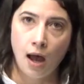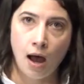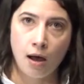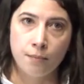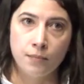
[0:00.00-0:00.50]

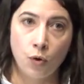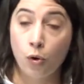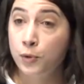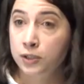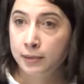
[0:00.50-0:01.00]
um,
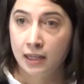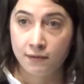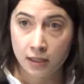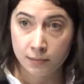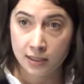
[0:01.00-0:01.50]
almost
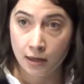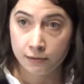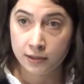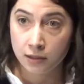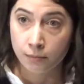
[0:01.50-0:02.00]
believing
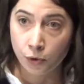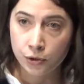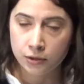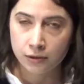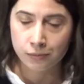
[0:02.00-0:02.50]
themselves
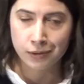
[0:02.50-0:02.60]
immortal,